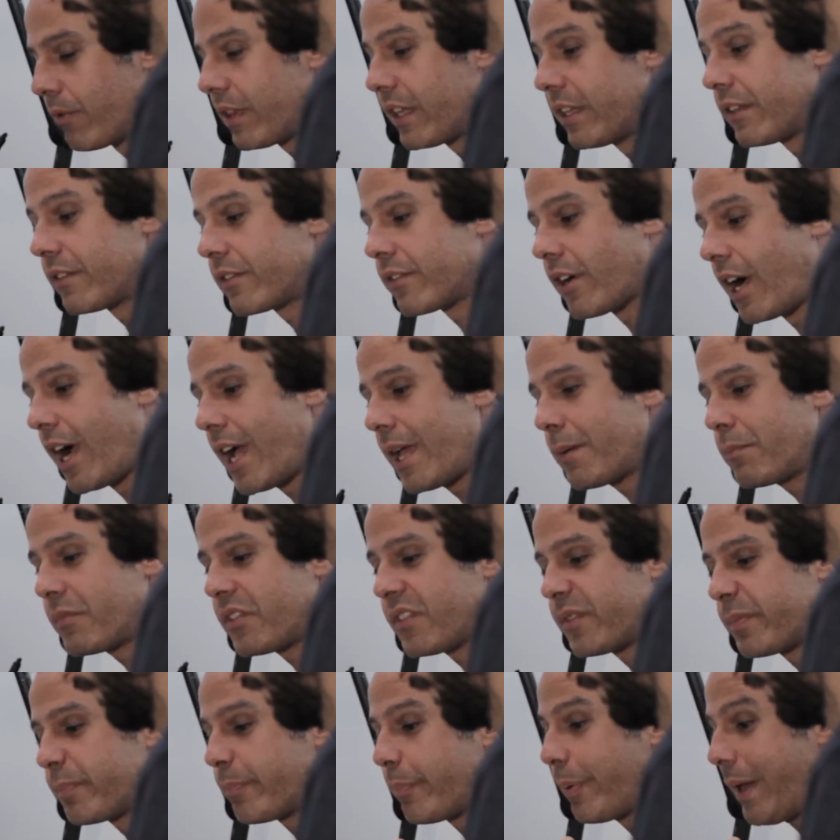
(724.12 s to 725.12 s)
within
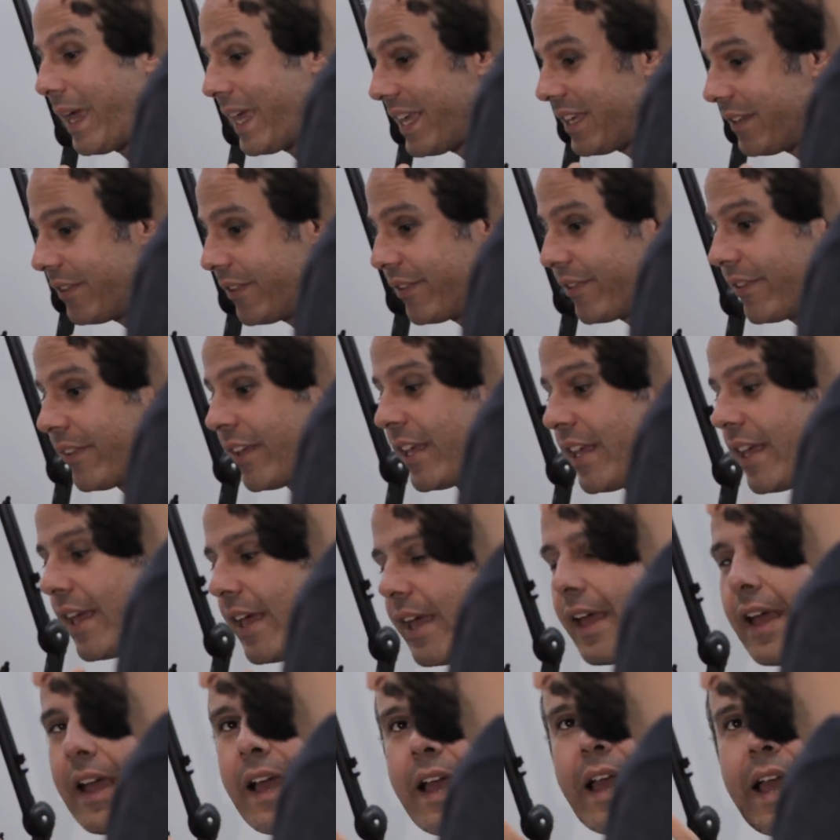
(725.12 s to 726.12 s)
time space
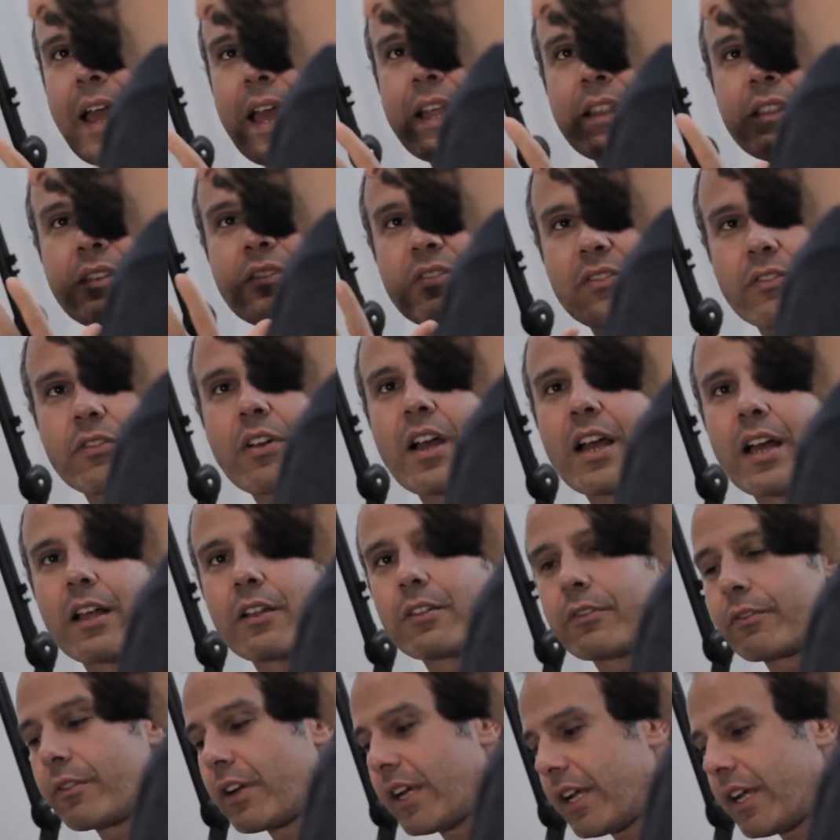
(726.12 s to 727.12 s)
and style